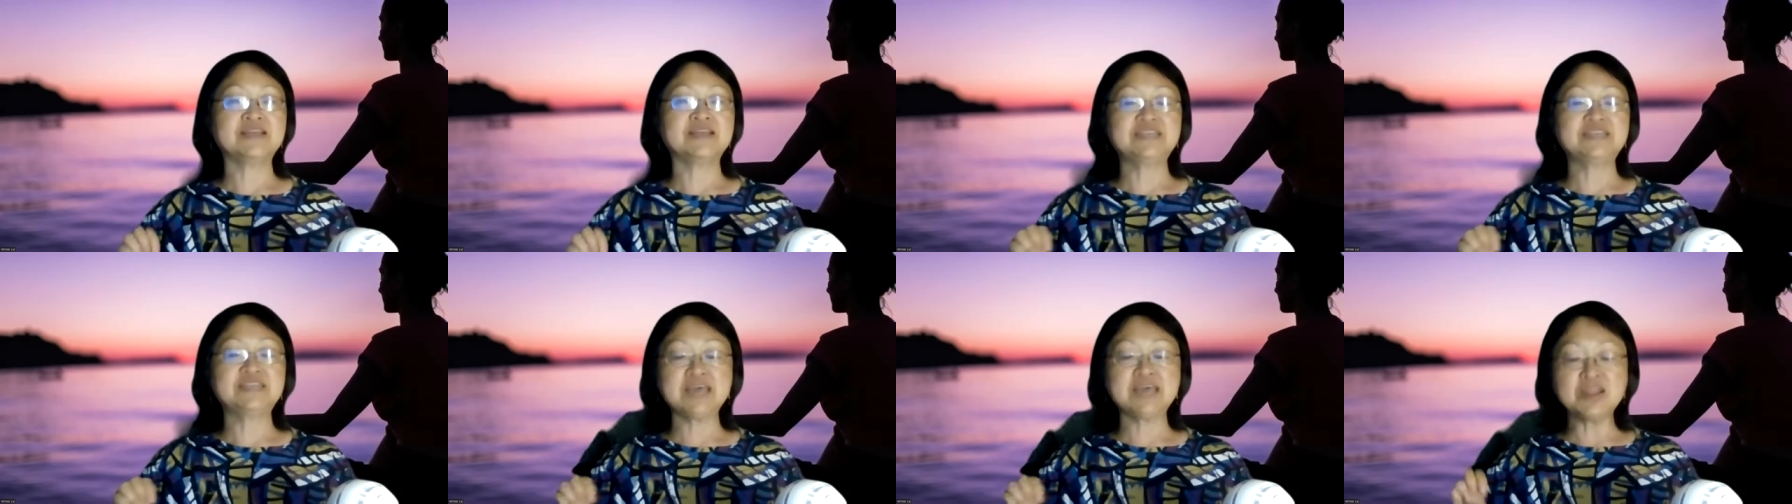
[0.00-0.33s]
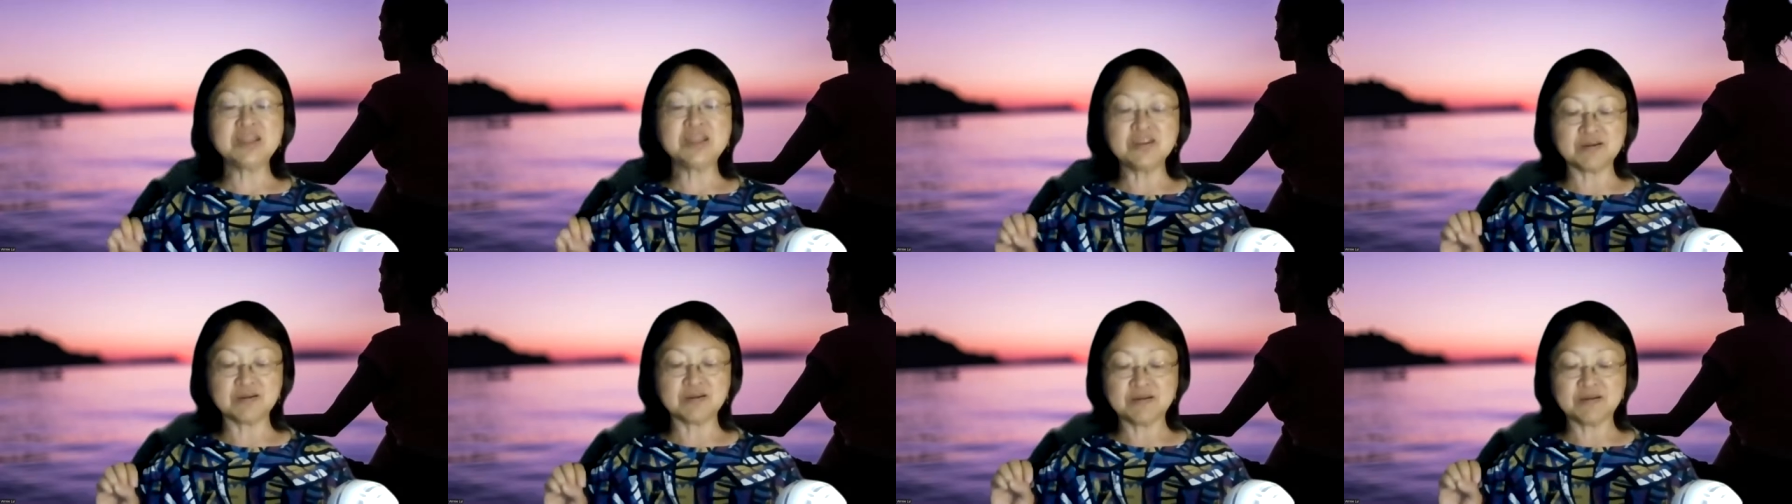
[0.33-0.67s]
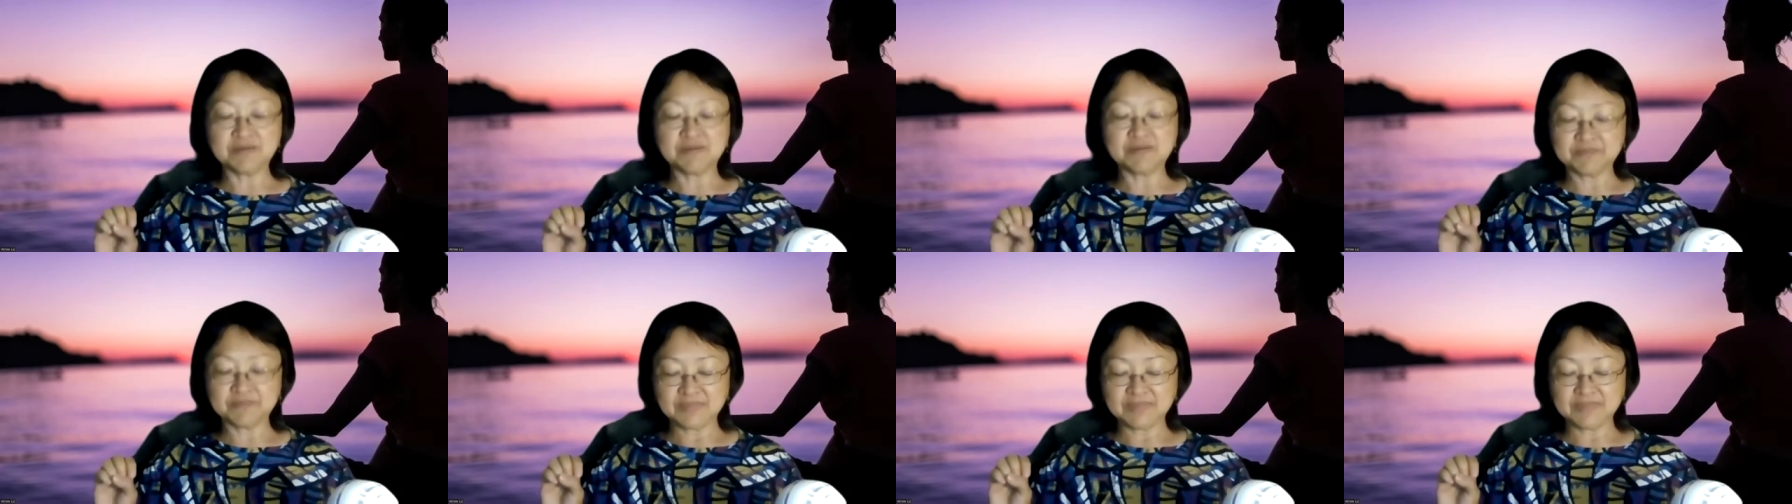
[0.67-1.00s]
Tender
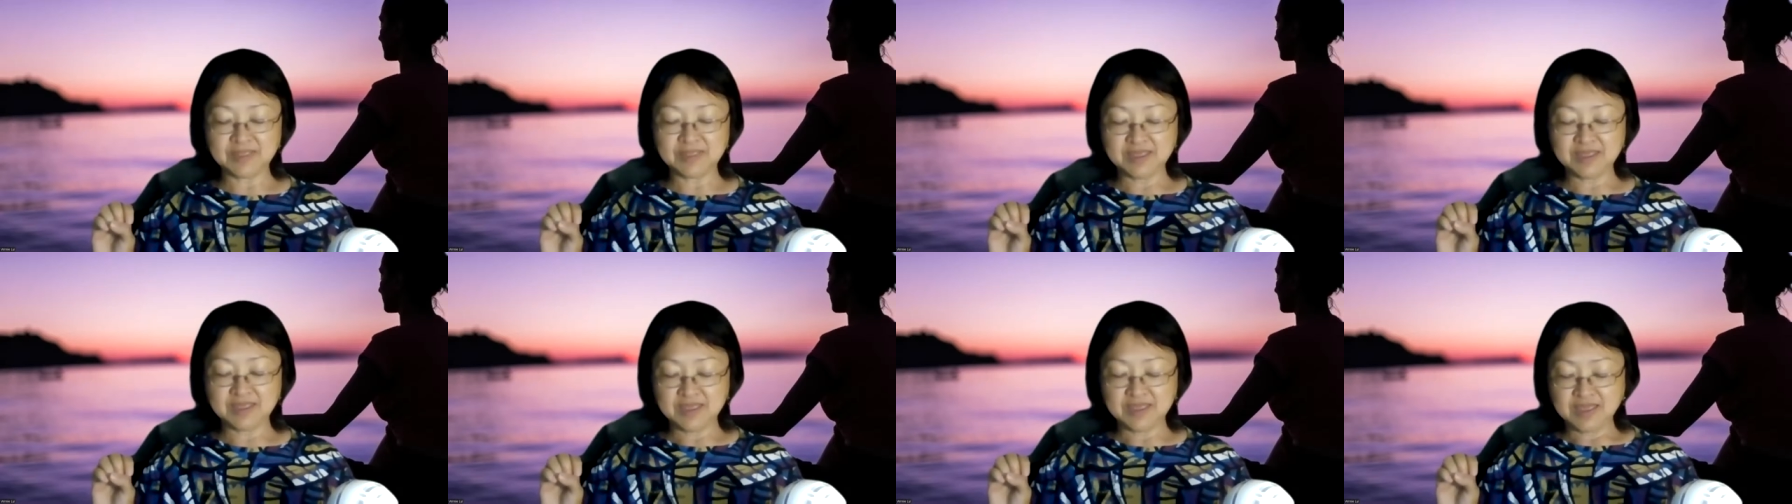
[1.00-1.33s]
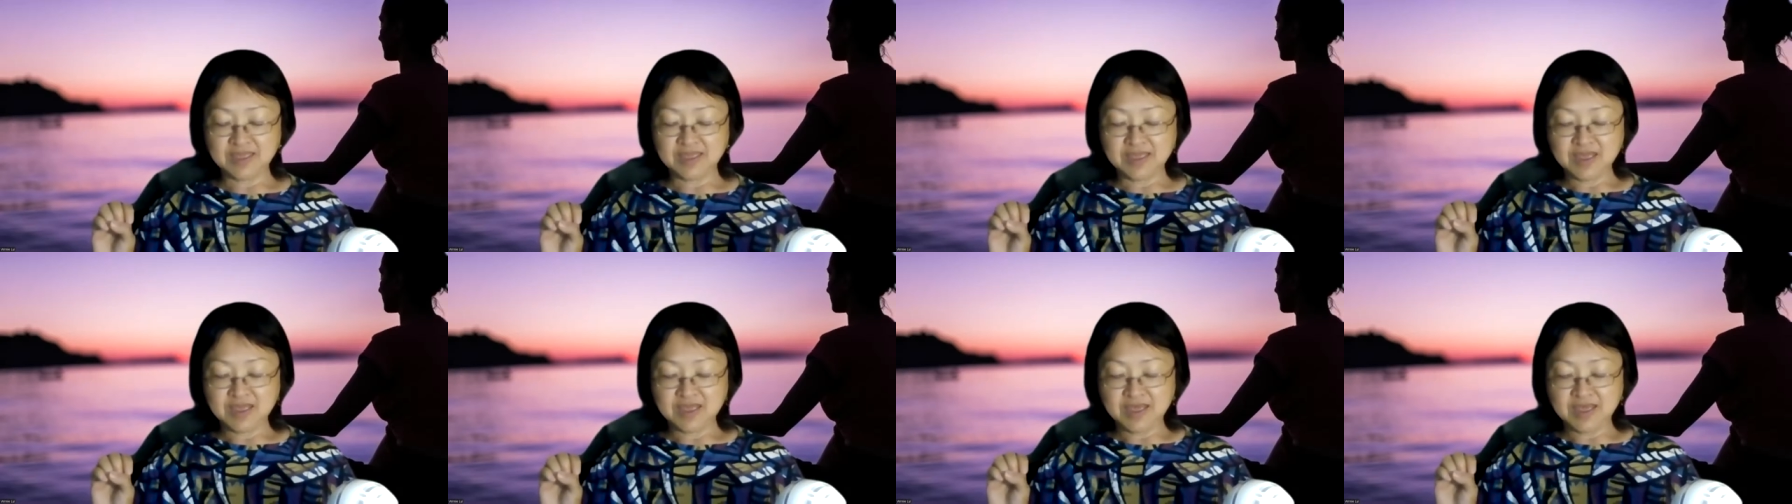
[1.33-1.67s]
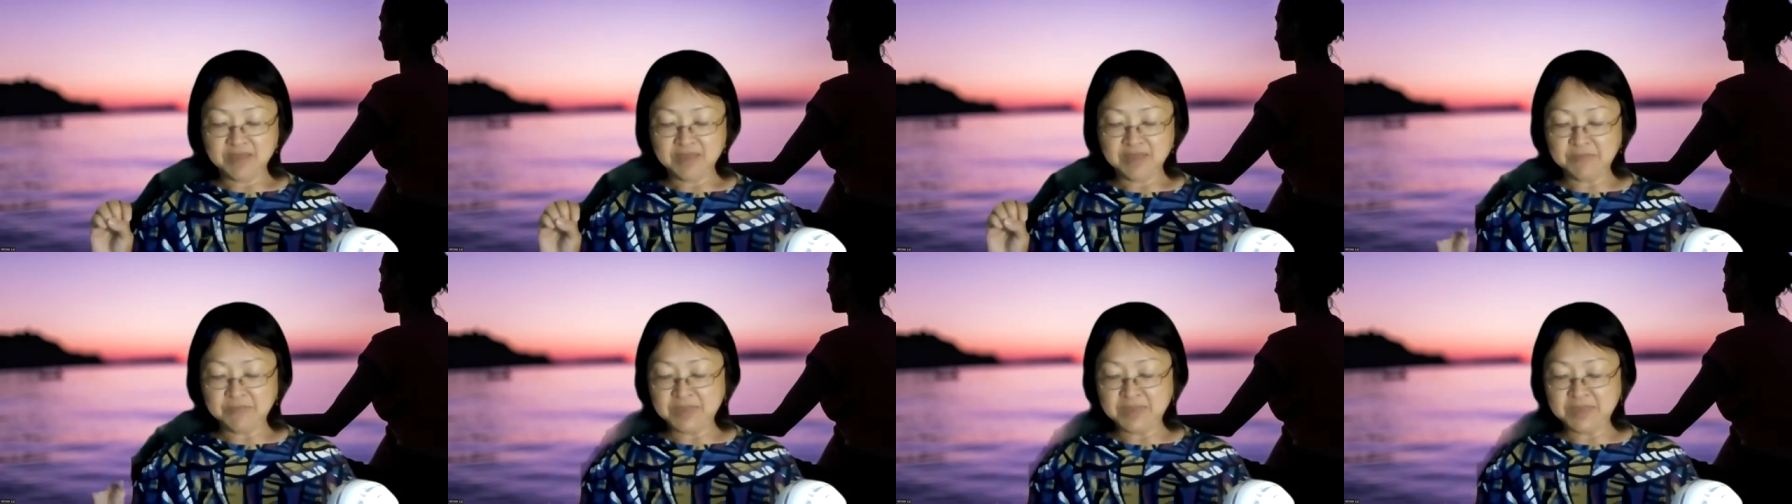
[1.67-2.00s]

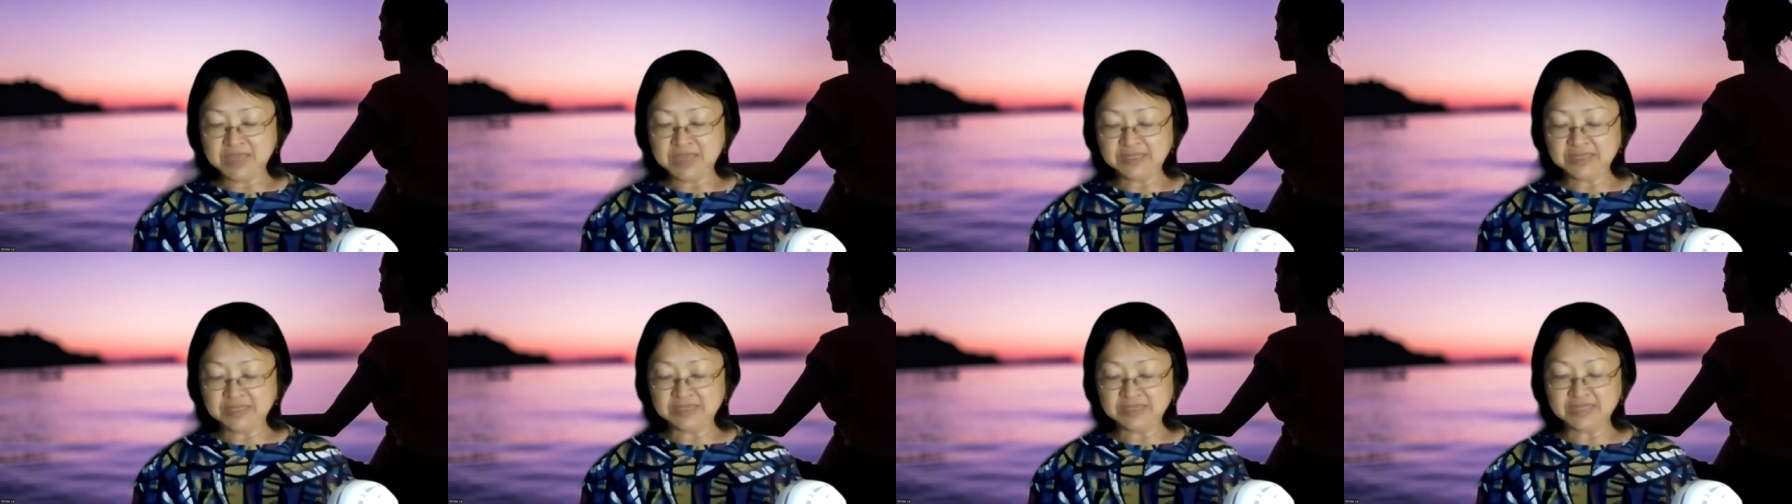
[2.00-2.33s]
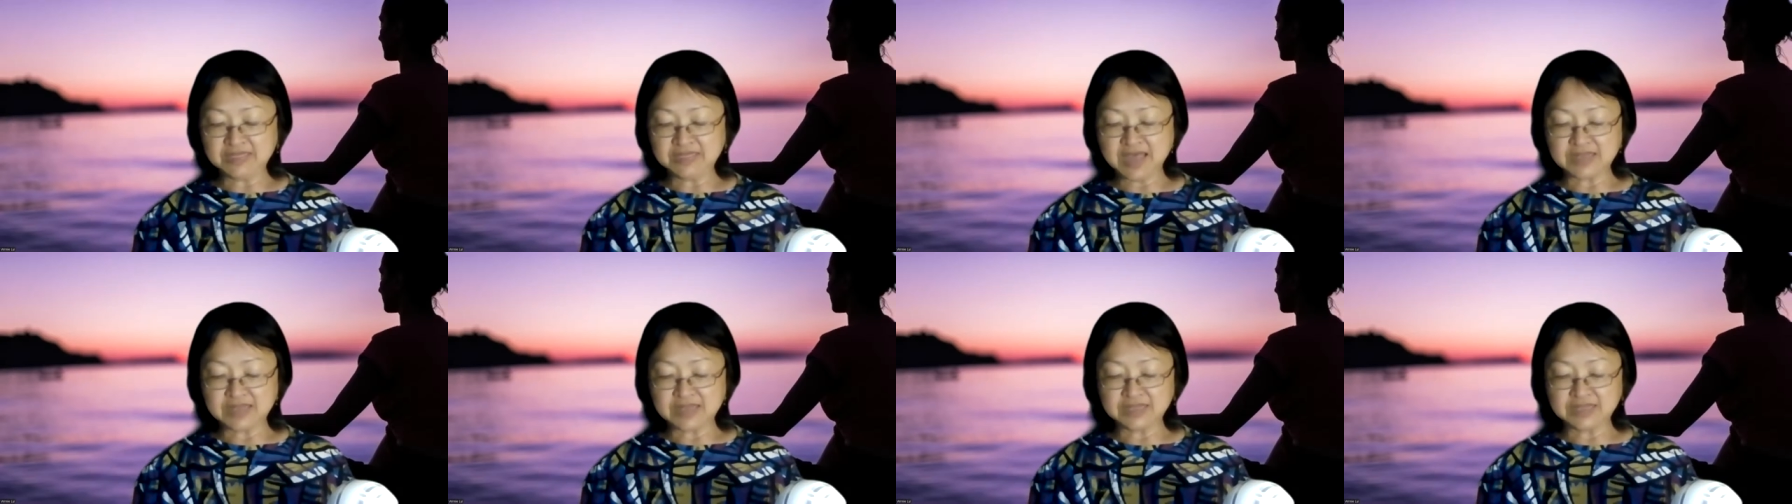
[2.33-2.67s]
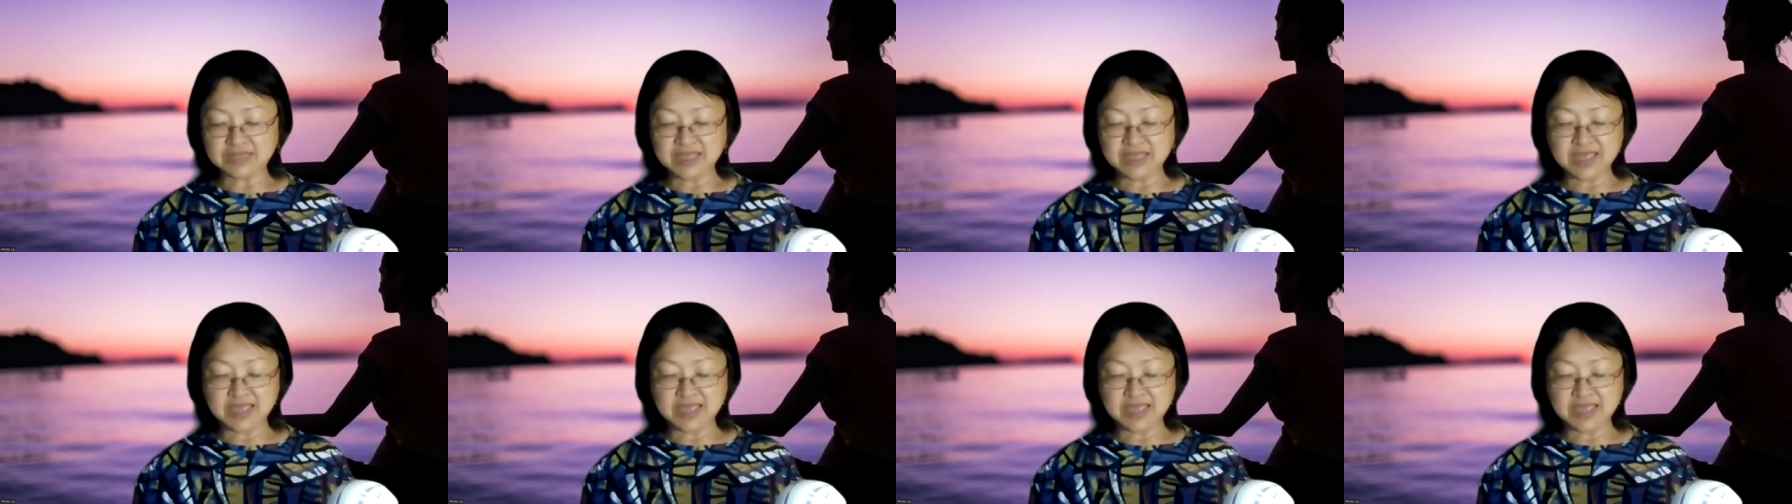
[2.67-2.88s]
means that